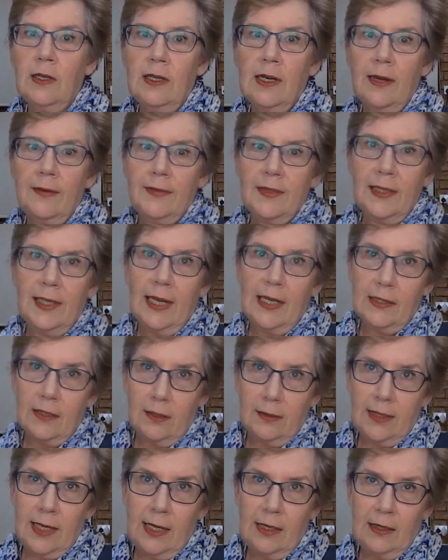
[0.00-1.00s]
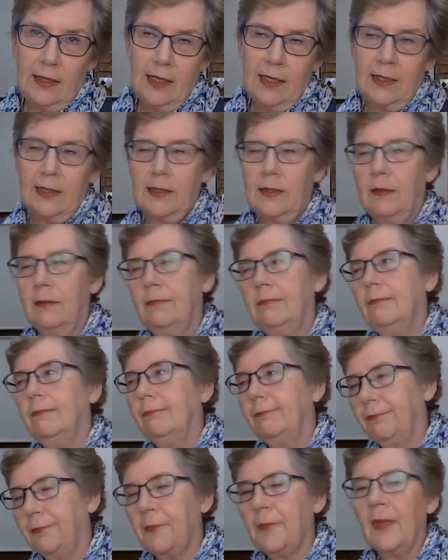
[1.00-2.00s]
got enough to last her 10 years.
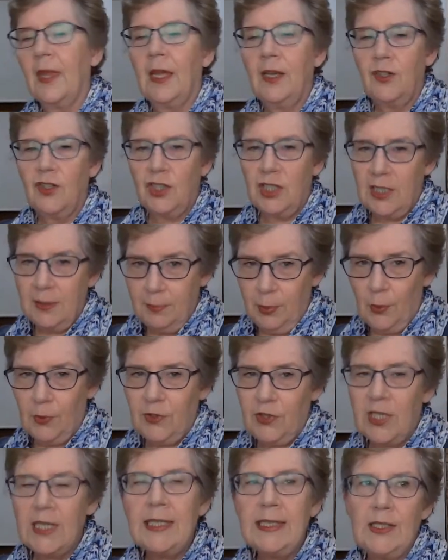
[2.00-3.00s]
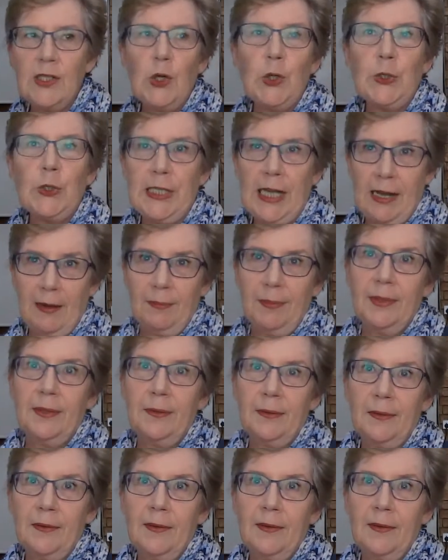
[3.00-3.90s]
She stocked up